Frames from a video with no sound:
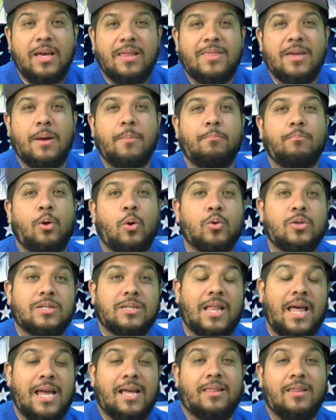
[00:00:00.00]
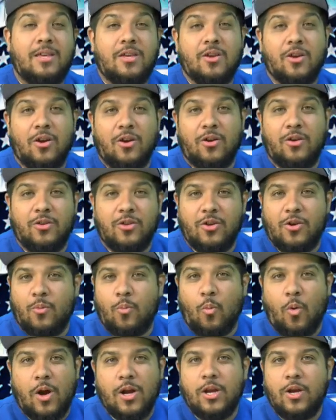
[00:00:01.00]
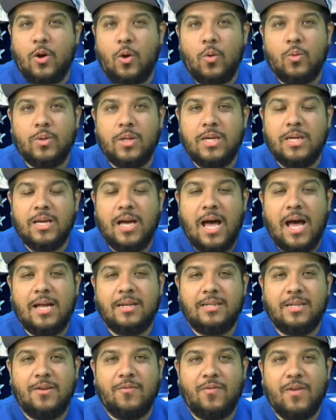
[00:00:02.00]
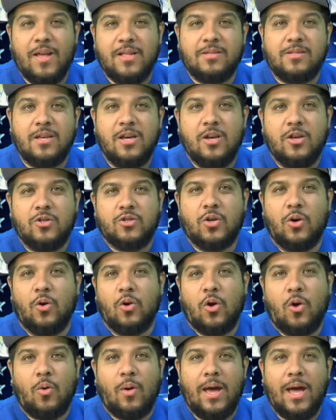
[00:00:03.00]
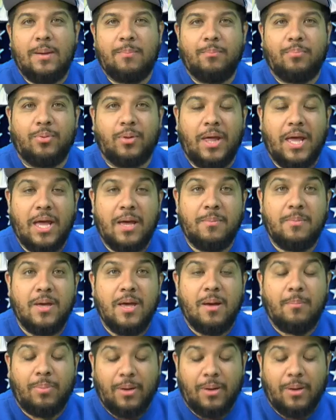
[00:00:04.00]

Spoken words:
They're most likely your one and only defense, so go ahead and play them.